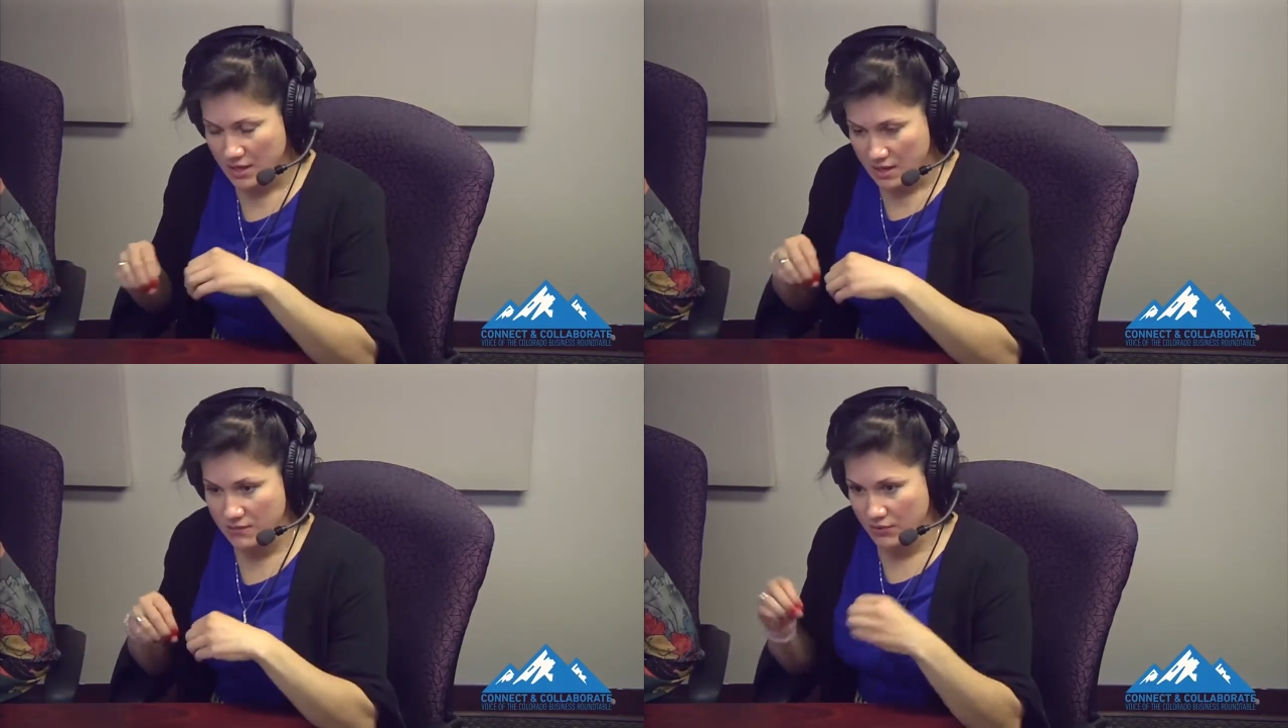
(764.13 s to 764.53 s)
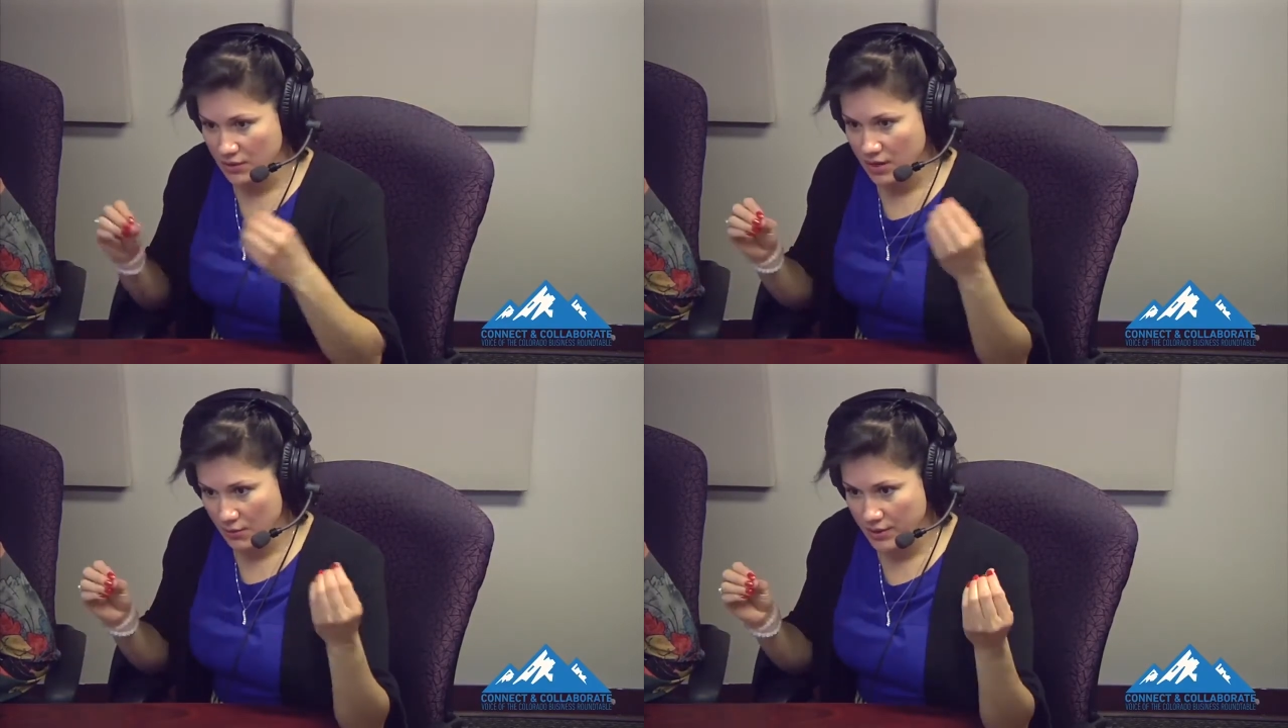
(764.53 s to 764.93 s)
And if
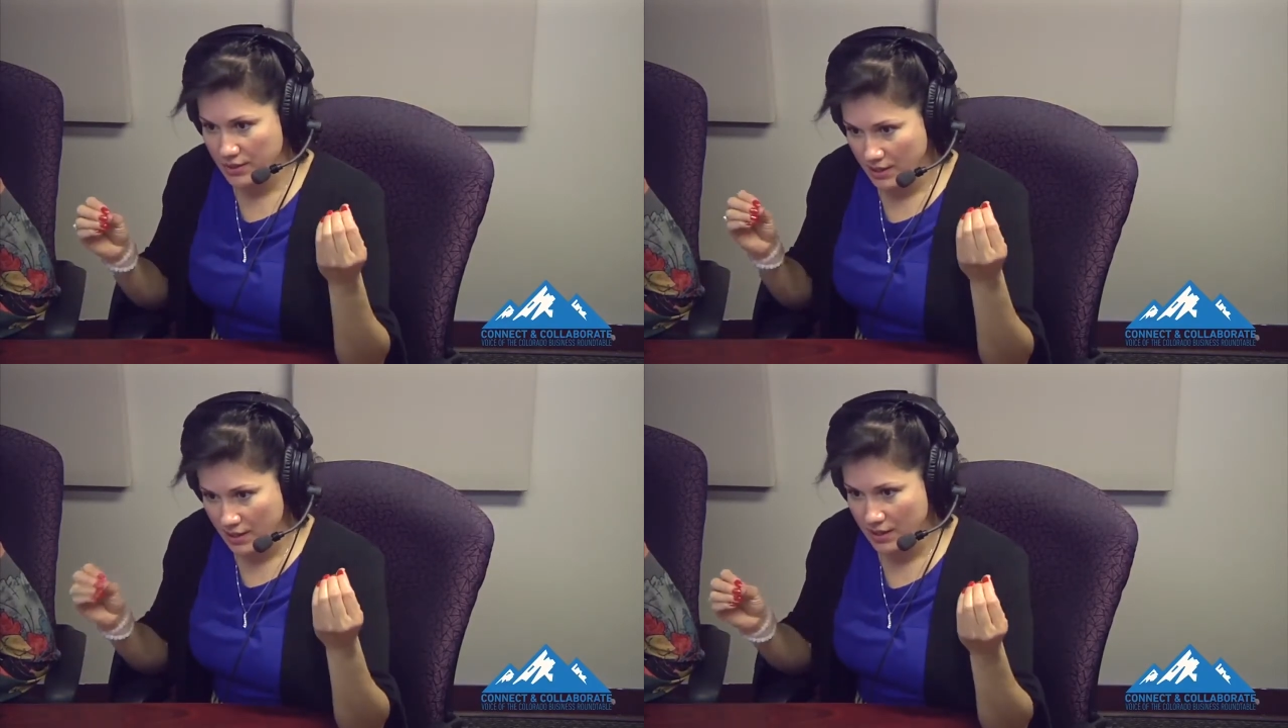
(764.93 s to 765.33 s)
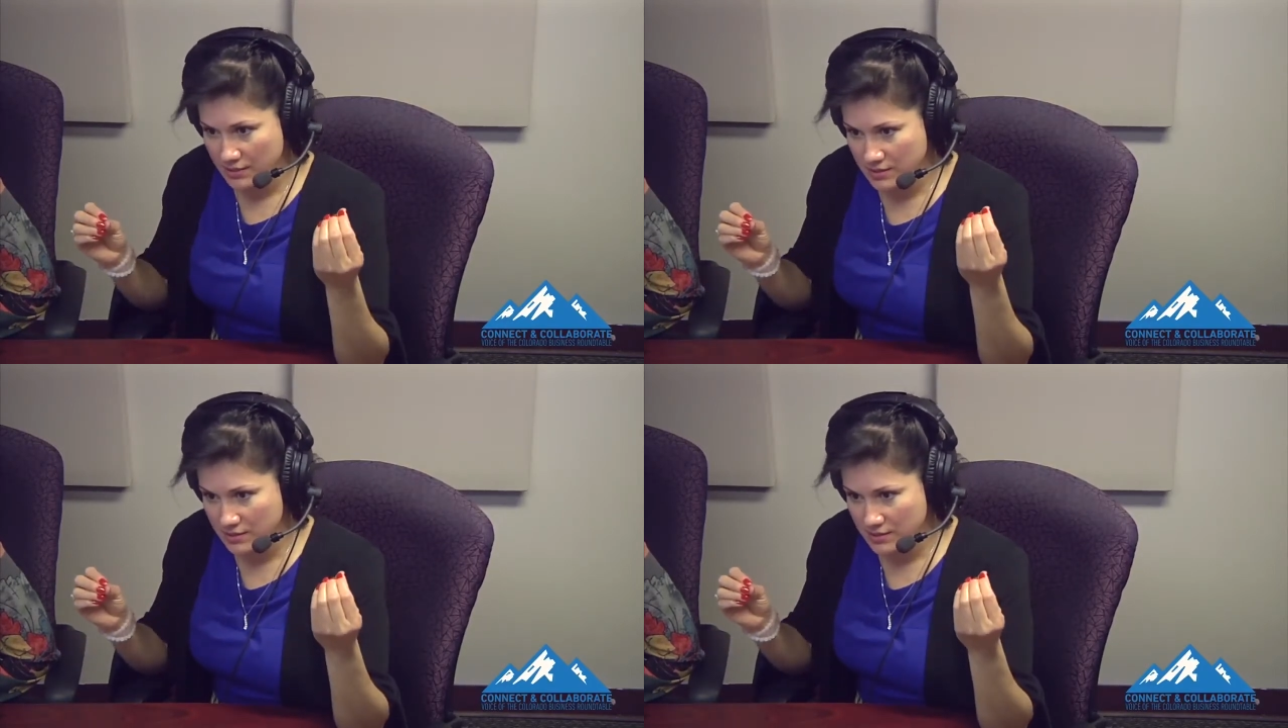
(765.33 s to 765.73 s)
you're not wearing
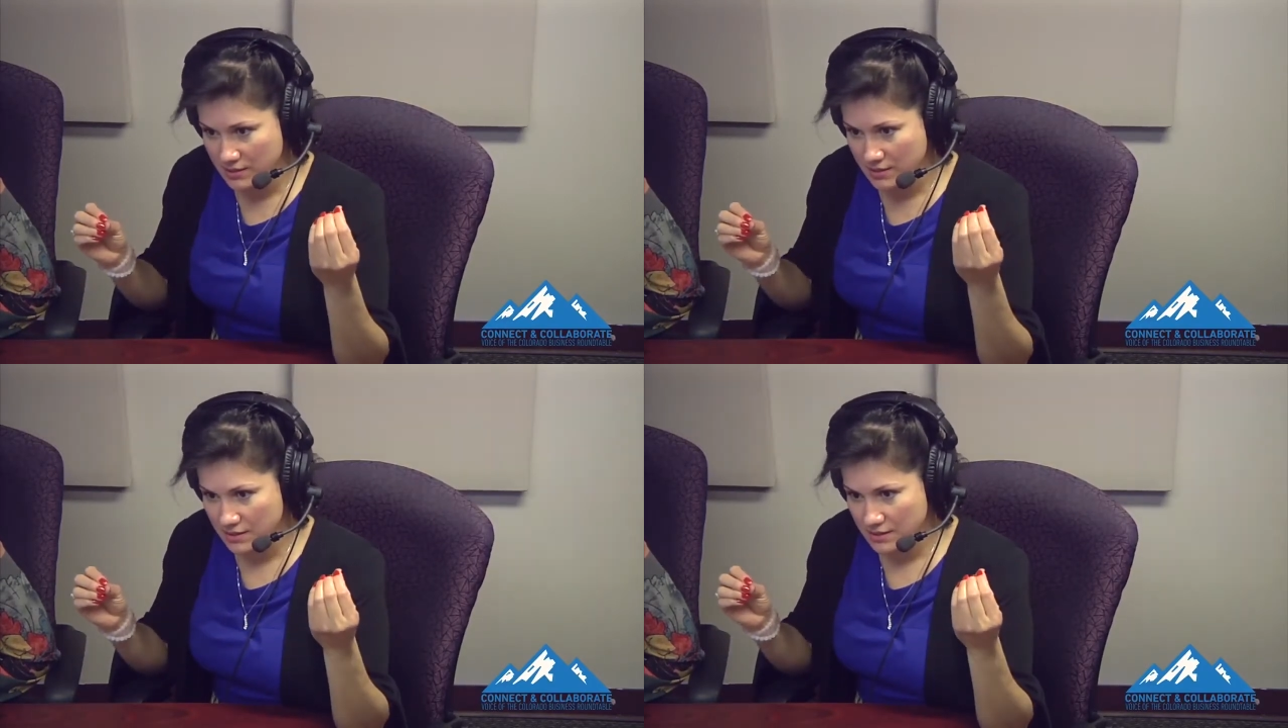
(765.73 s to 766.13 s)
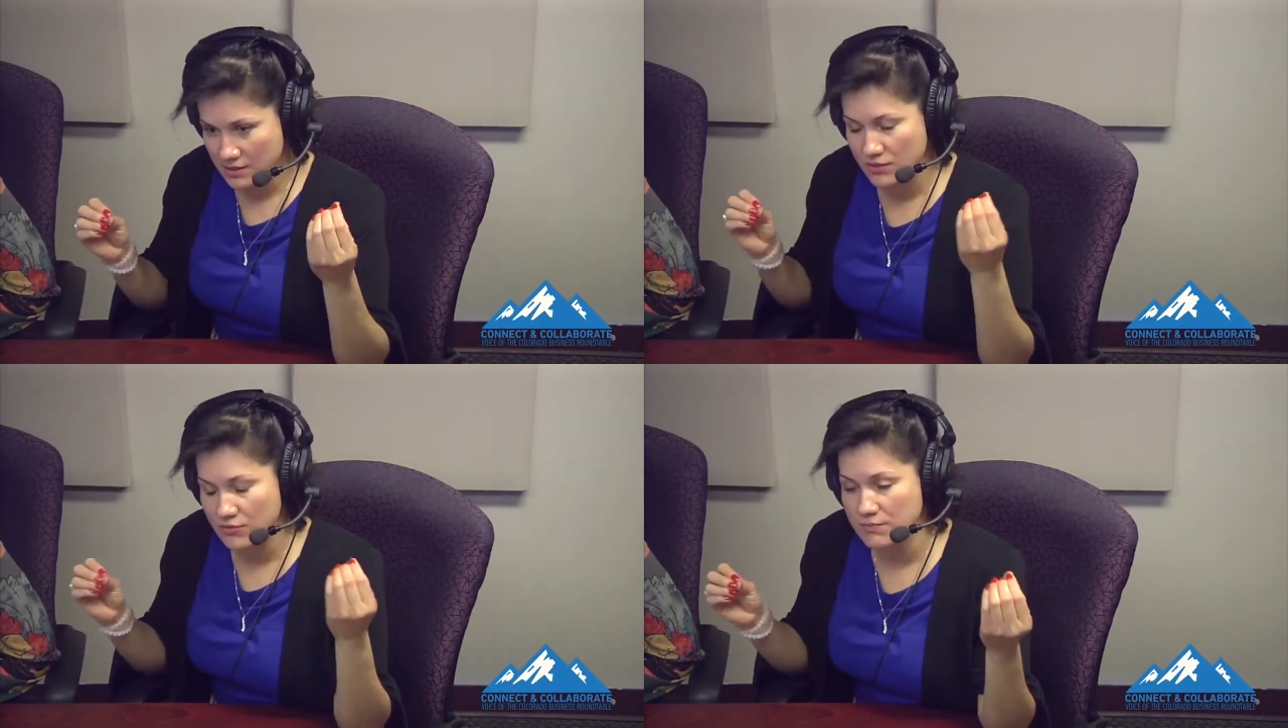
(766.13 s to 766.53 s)
hats,
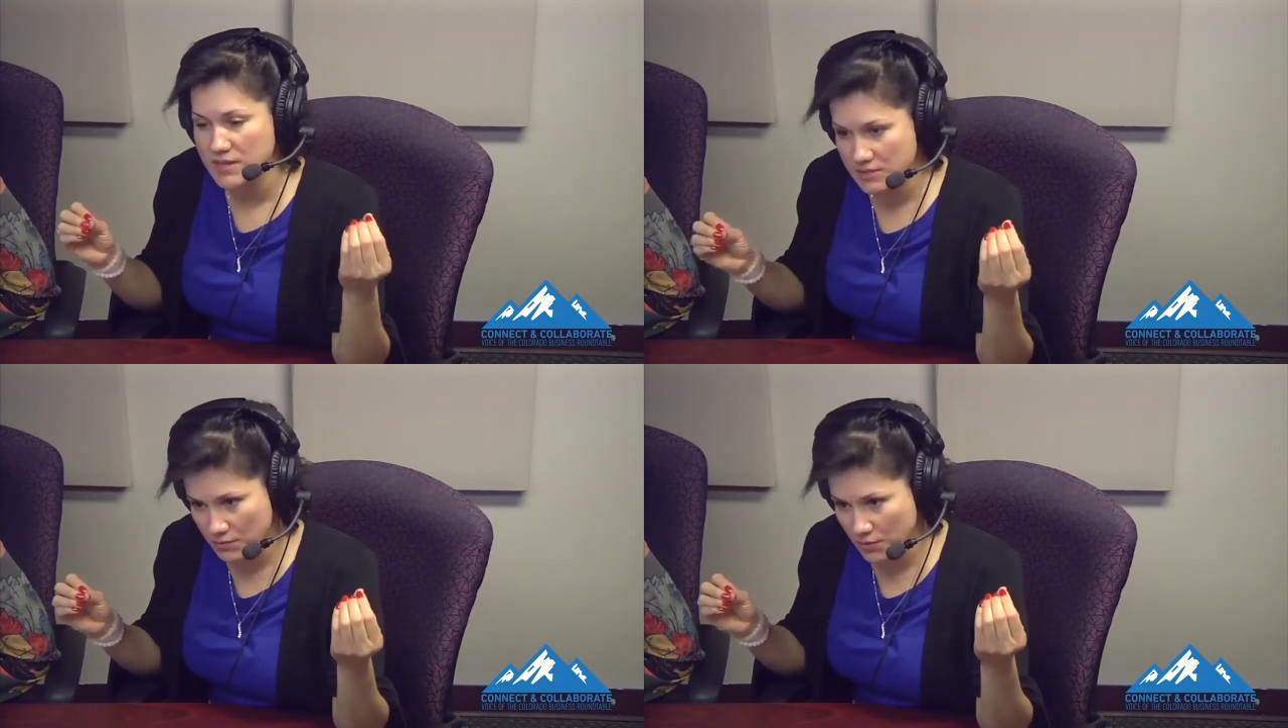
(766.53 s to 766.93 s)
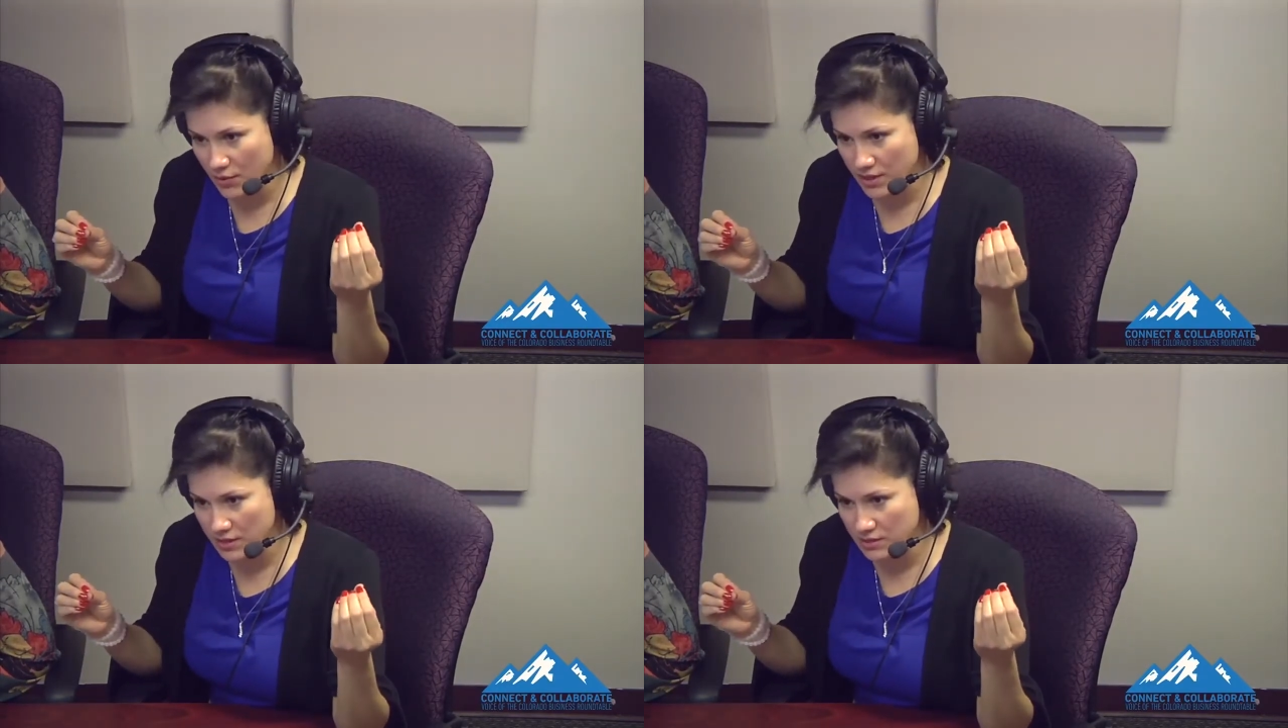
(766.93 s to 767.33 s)
then you've missed the point.